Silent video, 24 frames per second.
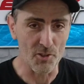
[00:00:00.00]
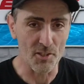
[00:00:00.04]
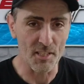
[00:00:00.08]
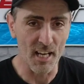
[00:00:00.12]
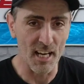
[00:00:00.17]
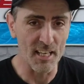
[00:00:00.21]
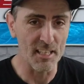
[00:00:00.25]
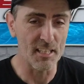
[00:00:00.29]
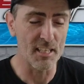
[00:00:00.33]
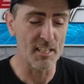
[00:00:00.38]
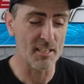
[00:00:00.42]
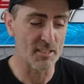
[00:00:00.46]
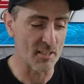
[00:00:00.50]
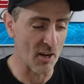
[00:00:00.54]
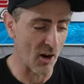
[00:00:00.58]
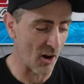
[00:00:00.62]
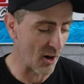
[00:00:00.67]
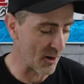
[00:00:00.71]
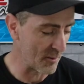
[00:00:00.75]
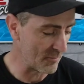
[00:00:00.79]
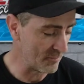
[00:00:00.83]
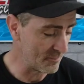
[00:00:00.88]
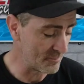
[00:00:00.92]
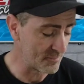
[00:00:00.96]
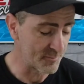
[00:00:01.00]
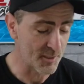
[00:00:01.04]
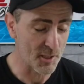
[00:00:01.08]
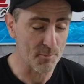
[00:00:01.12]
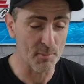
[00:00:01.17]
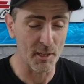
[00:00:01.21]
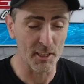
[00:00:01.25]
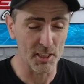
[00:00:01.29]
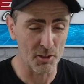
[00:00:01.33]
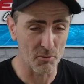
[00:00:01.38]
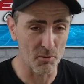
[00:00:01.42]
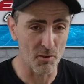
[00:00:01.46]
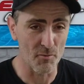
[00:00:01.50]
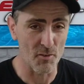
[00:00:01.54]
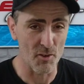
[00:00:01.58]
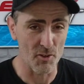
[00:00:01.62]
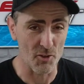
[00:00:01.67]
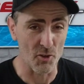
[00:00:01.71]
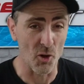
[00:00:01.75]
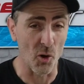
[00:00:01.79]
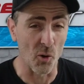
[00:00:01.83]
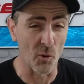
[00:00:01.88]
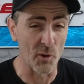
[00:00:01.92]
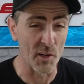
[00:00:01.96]
Just take your time, especially with your
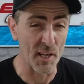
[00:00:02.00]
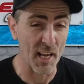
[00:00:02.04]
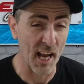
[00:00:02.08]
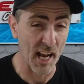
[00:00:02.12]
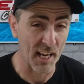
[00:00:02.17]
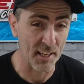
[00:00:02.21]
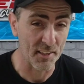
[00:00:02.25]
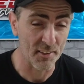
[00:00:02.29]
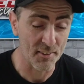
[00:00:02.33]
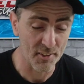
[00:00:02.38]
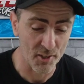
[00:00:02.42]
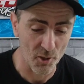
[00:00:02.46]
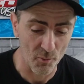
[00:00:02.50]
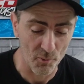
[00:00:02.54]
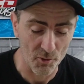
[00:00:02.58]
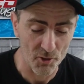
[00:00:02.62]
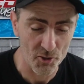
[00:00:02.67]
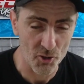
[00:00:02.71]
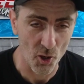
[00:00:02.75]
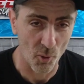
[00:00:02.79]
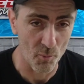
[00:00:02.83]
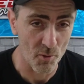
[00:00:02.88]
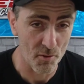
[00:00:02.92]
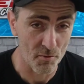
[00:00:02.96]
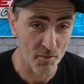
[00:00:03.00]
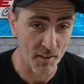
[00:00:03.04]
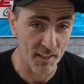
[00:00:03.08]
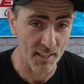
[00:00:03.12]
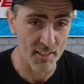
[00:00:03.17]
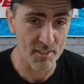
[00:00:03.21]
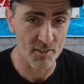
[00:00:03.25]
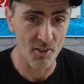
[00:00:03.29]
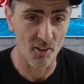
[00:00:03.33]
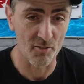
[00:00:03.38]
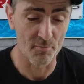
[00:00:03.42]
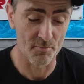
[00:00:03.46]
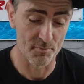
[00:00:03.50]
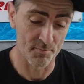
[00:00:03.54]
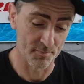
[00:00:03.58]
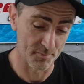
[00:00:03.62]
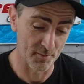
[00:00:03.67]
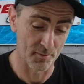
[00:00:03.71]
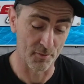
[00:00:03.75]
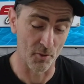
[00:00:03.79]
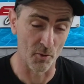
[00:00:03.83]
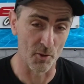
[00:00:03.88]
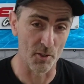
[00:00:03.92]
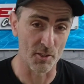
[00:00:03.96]
saw in your hand. You don't want to chop your fingers off
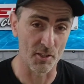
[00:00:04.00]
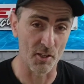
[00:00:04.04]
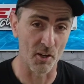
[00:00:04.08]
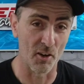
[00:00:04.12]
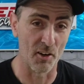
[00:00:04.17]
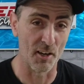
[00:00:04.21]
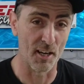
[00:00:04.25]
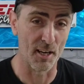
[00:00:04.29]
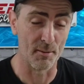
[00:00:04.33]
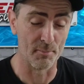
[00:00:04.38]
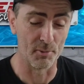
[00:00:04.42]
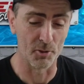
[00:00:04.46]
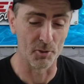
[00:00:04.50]
before you start